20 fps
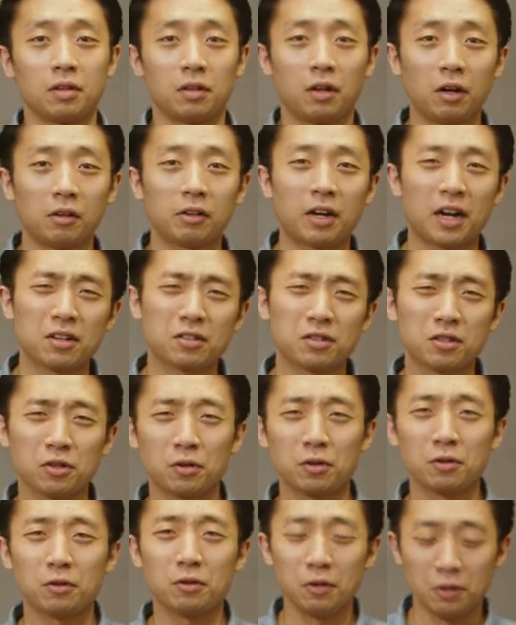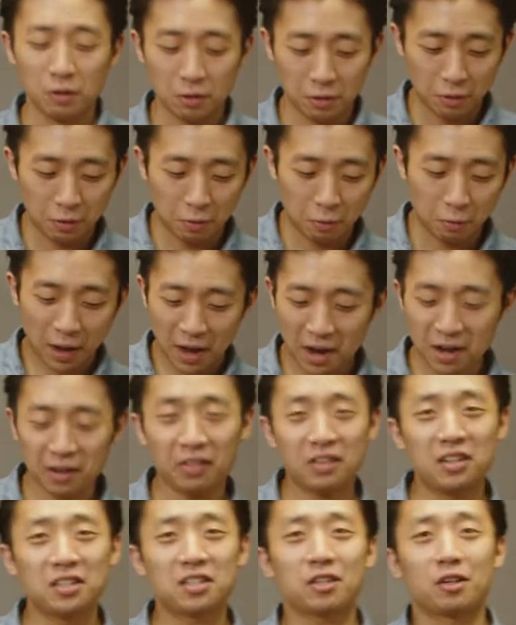All right, so why are
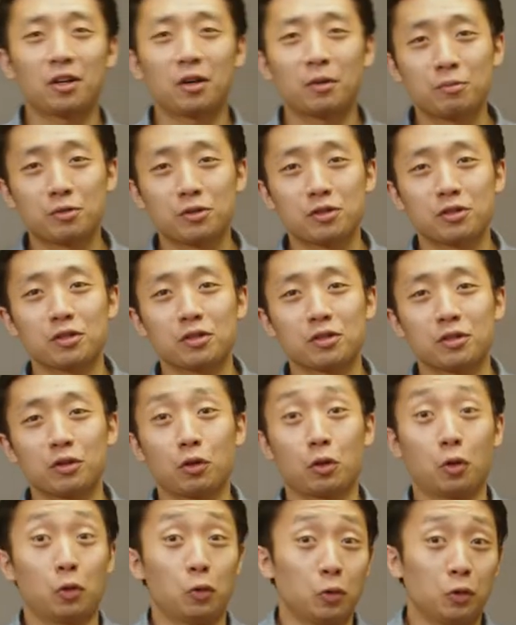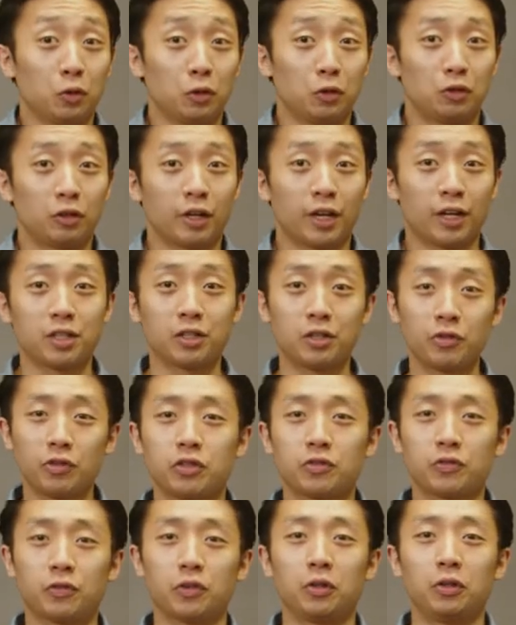these cups cool and
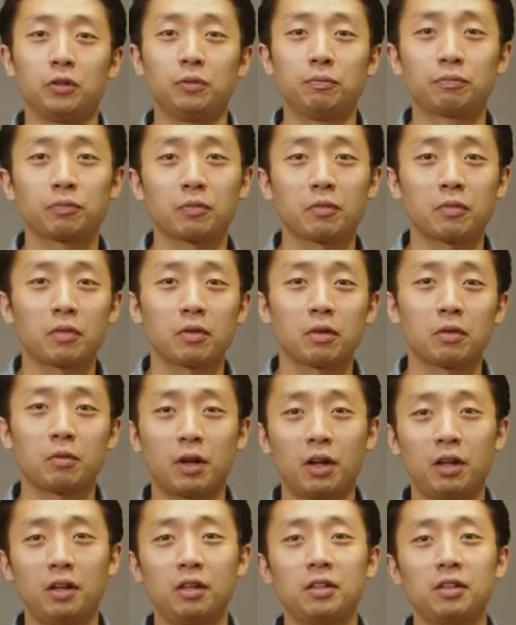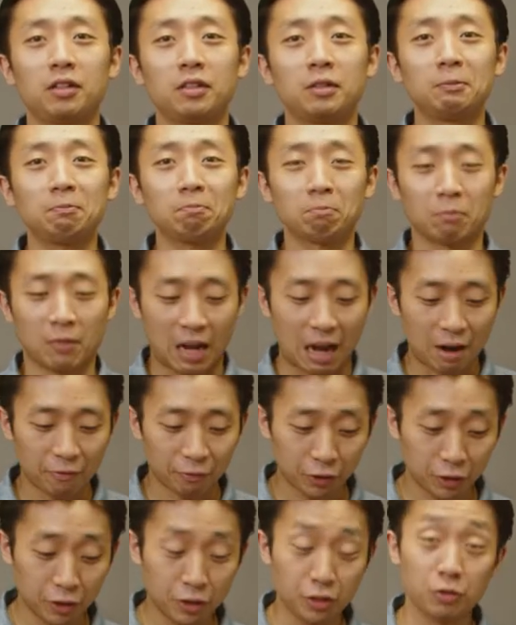useful? Well,
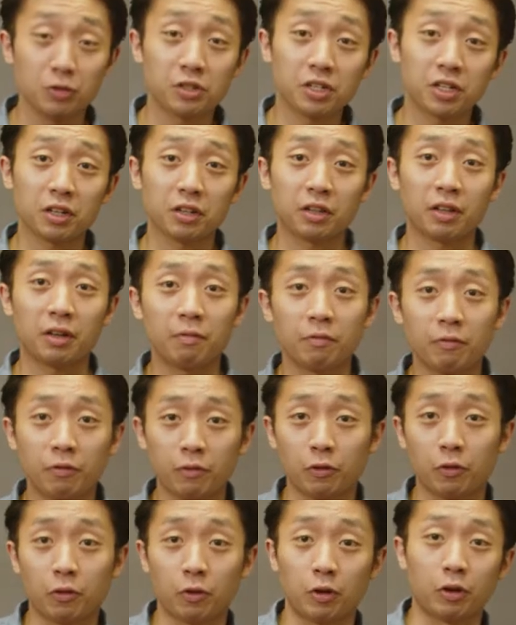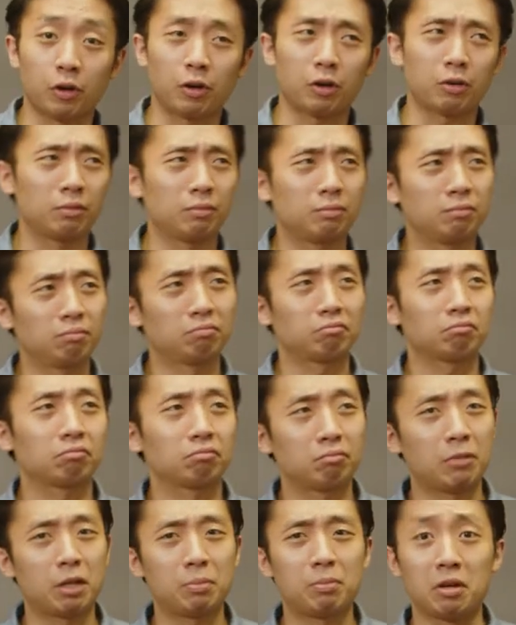after using them for
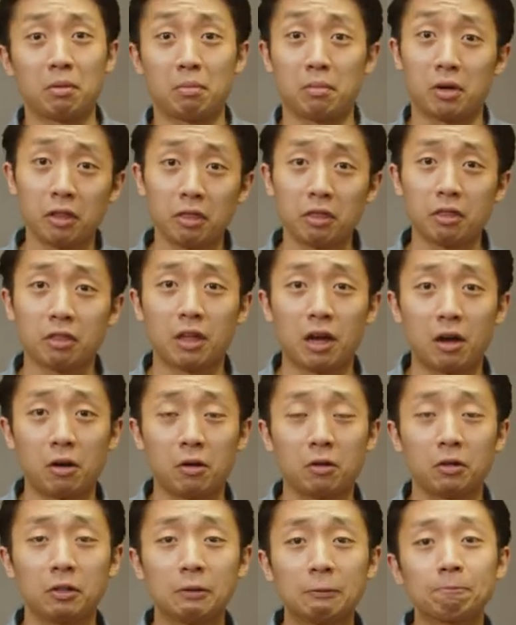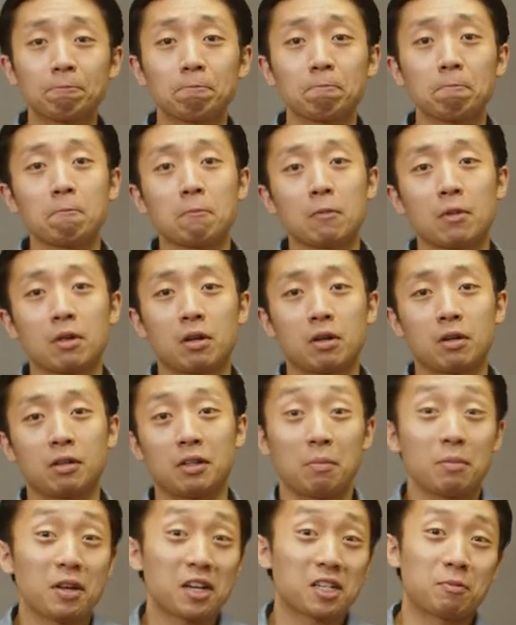maybe a month now,
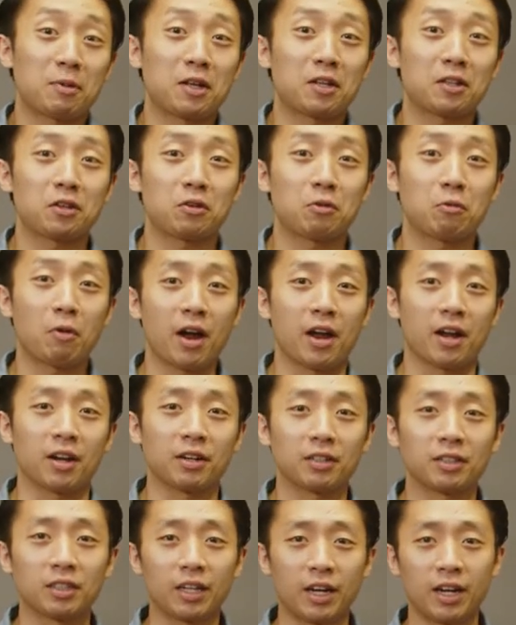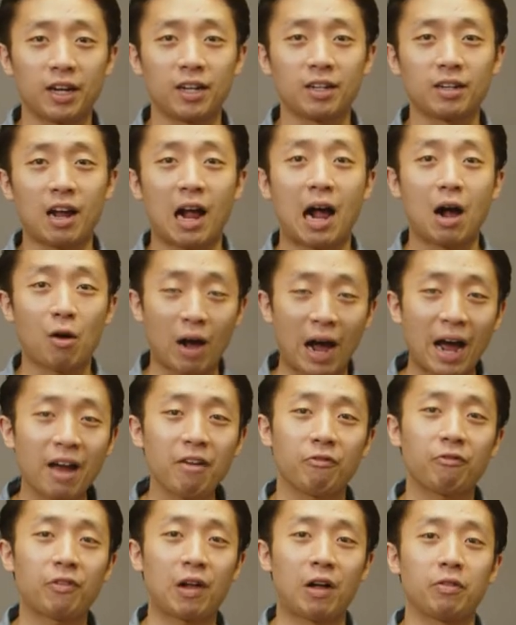let me explain to you why and how
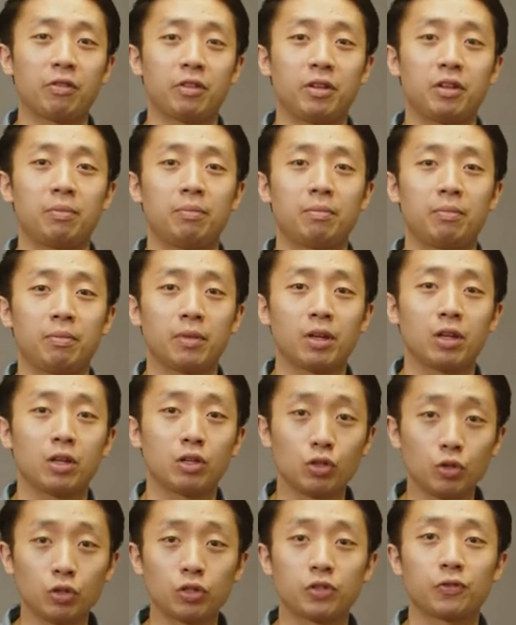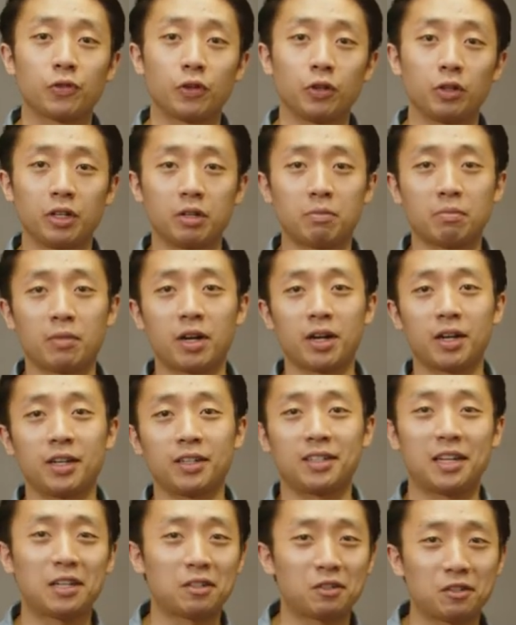I found them useful in my
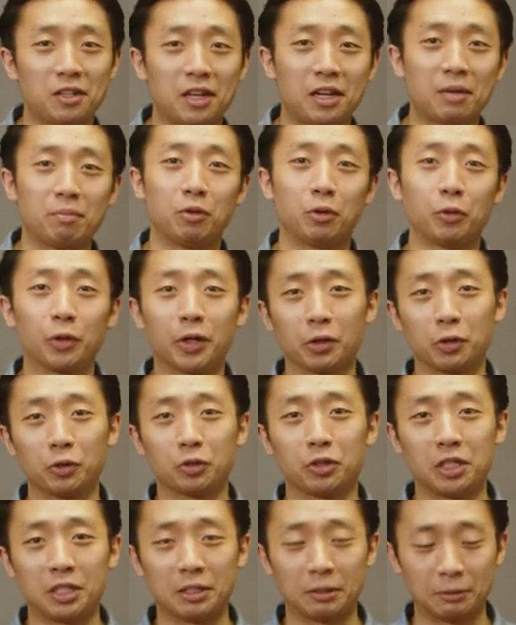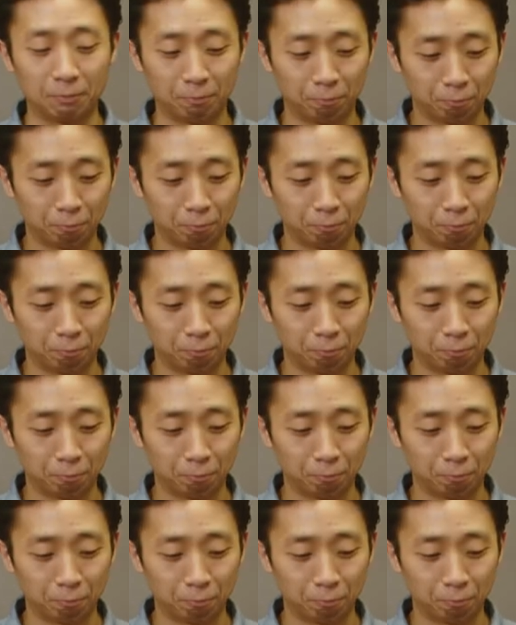day-to-day brewing routine.